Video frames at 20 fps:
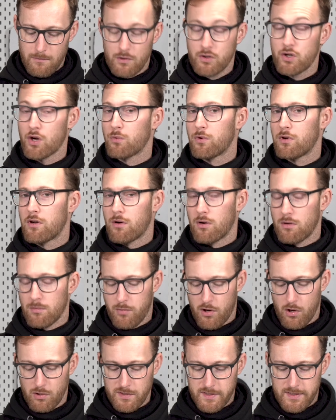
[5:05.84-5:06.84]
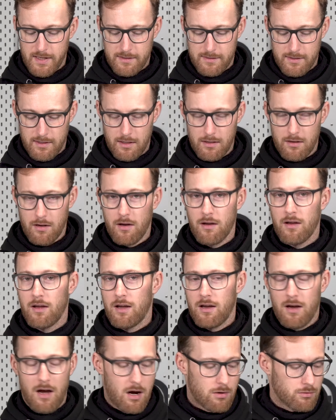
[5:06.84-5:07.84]
will show you the whole process in a
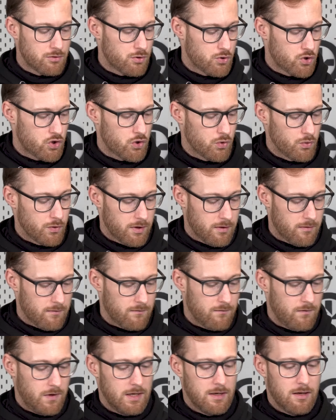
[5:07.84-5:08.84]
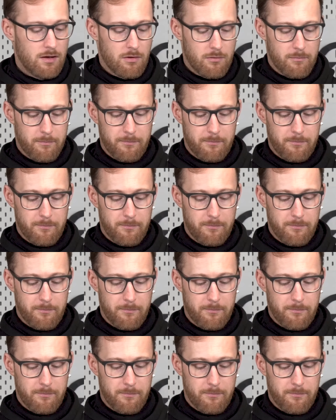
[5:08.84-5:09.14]
how to shoot video.